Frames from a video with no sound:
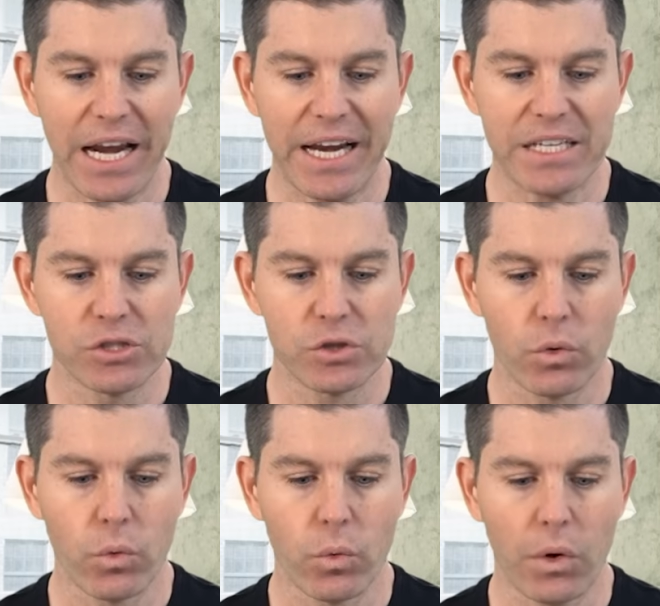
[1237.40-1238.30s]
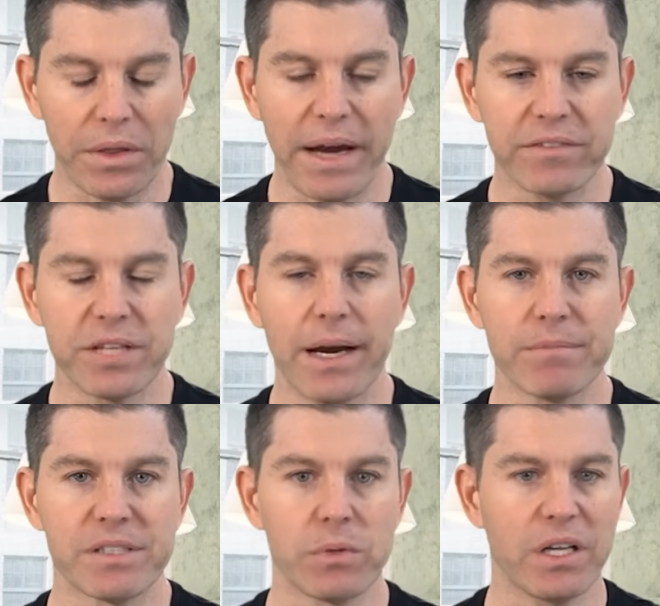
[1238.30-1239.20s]
And a lot of
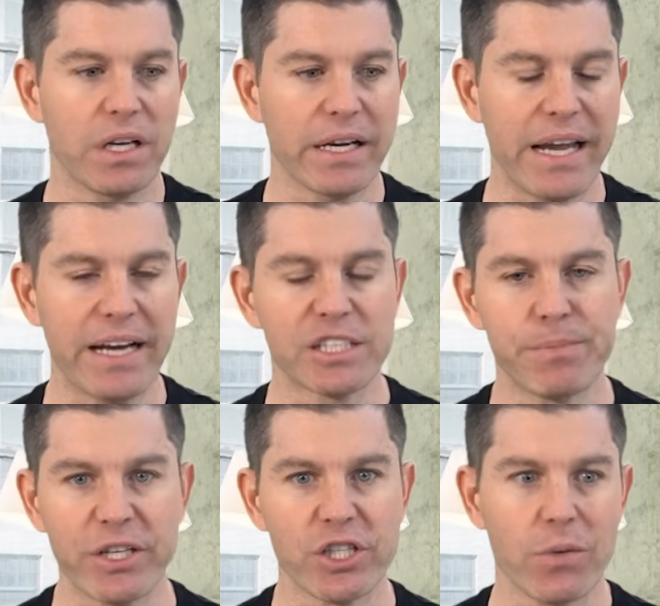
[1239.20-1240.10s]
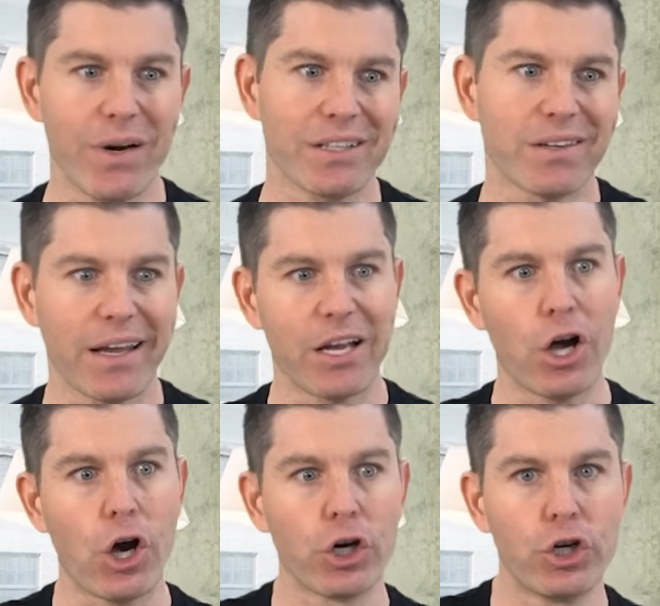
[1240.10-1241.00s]
times, uh, again, especially when it's
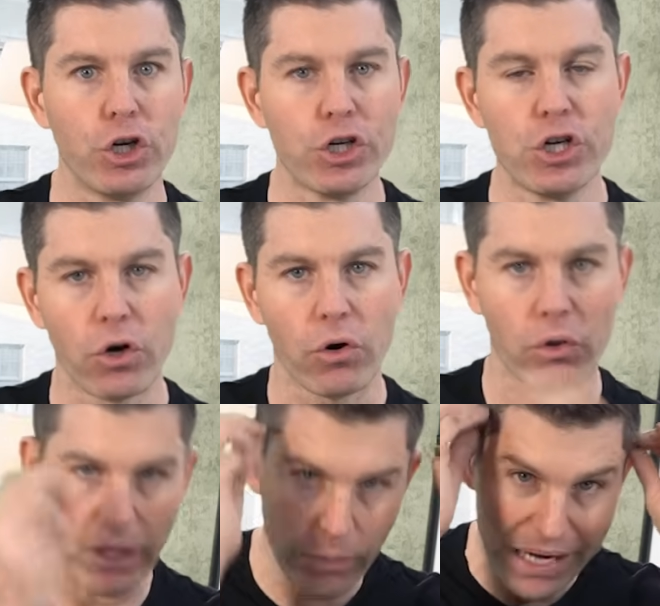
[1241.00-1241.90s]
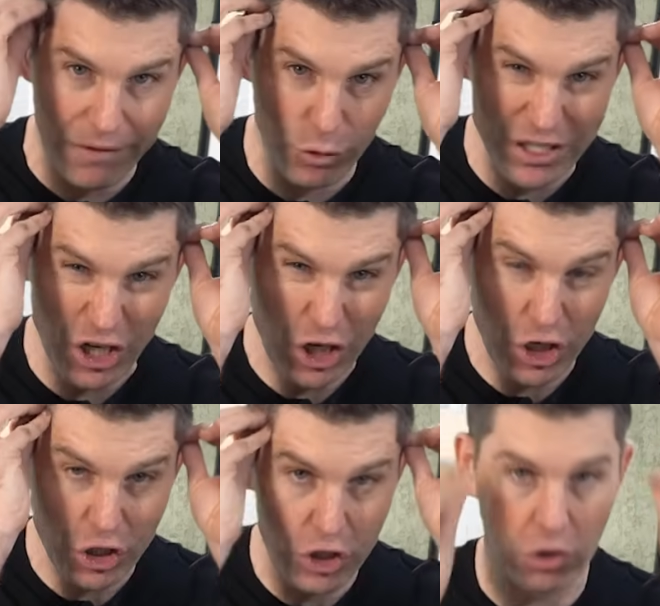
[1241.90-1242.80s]
like a good girl, like we have her as a
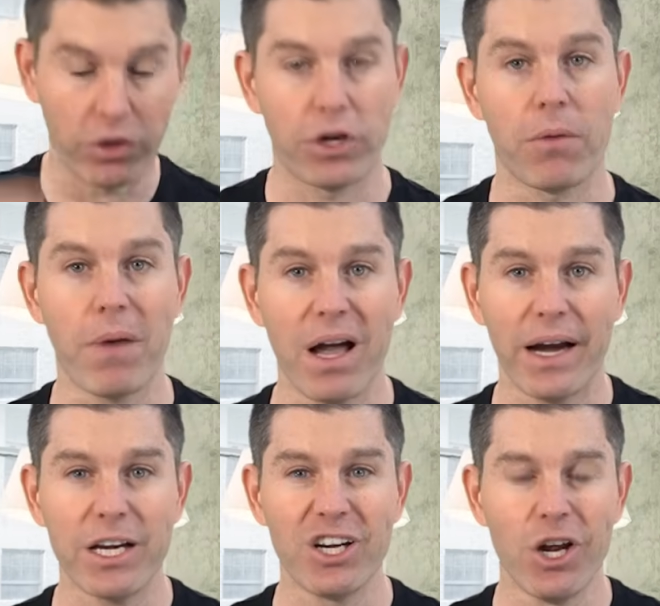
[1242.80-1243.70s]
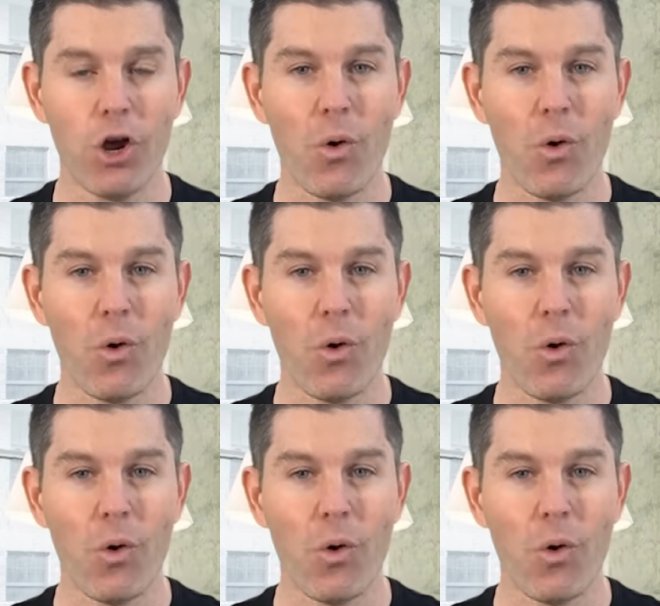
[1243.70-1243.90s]
good girl in our mind,